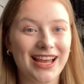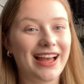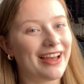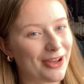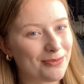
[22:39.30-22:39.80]

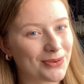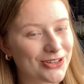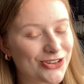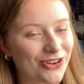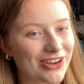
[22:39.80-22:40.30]
I hope you
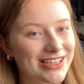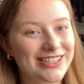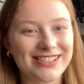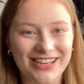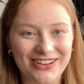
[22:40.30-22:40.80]
enjoyed.
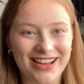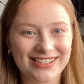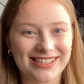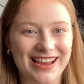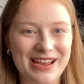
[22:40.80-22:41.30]
See you
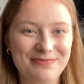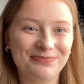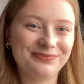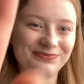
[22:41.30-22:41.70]
next time.